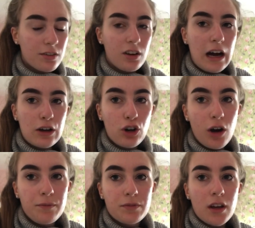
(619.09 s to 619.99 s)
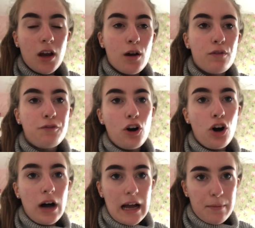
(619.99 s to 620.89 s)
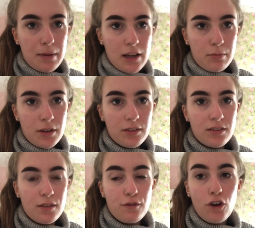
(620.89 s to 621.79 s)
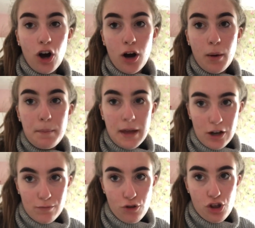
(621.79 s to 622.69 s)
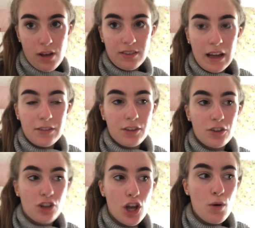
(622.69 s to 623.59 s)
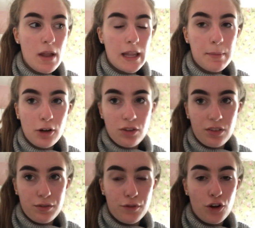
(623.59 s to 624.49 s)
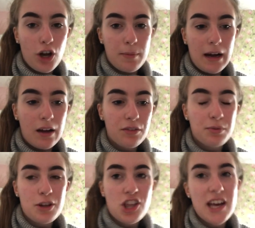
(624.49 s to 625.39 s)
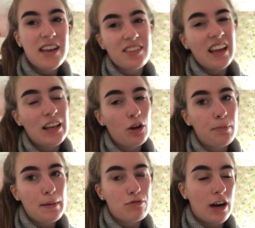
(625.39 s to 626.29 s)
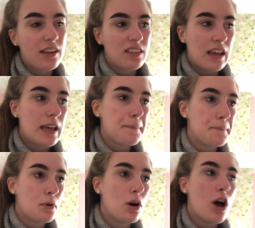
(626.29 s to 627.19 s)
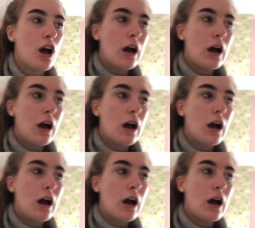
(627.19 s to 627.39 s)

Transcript: So I got four eye pigments, four makeup brushes and two lip glosses for £40 which is a little bit pricey but